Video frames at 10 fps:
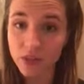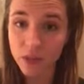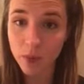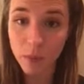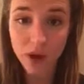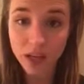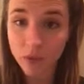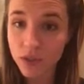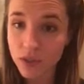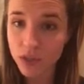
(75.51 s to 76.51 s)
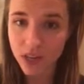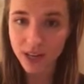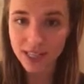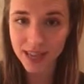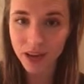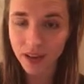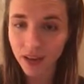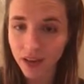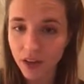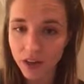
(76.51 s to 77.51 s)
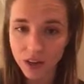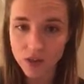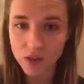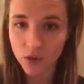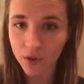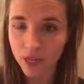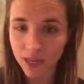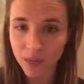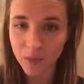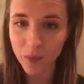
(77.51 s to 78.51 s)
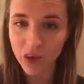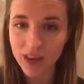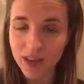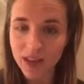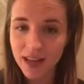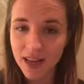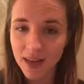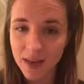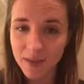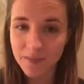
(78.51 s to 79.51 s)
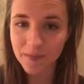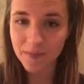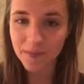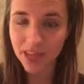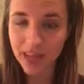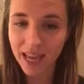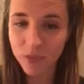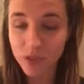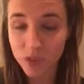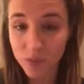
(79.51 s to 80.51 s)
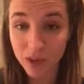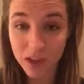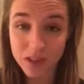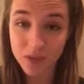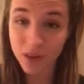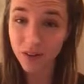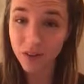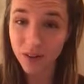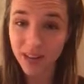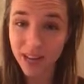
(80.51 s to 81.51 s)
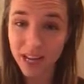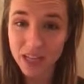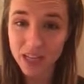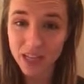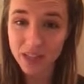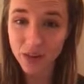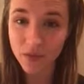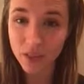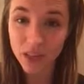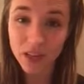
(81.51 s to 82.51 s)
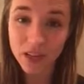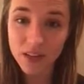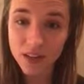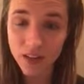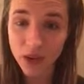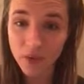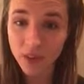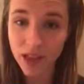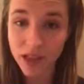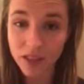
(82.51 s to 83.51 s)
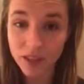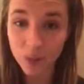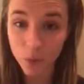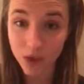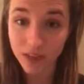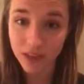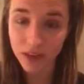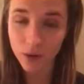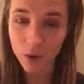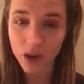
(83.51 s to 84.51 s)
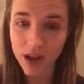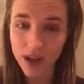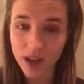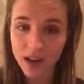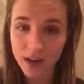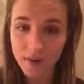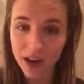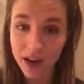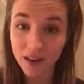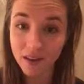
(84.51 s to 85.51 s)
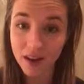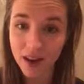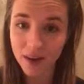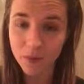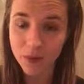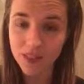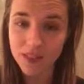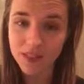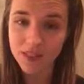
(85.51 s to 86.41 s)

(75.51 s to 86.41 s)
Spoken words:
So my body was just shutting down and I couldn't control it anymore. And it was just because of all of the medications over the years and over that 1 year where I had a lot at once.